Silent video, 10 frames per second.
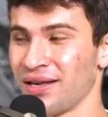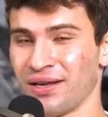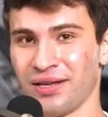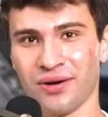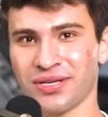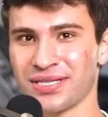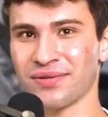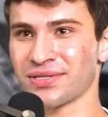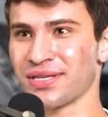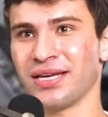You know, because that
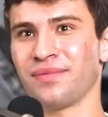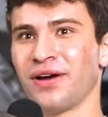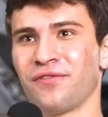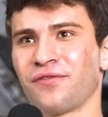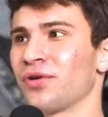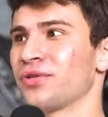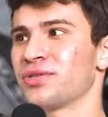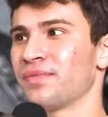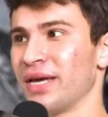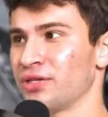was like my first
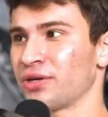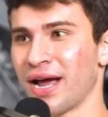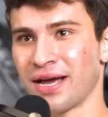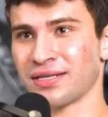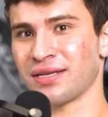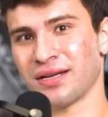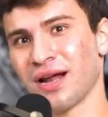major accident.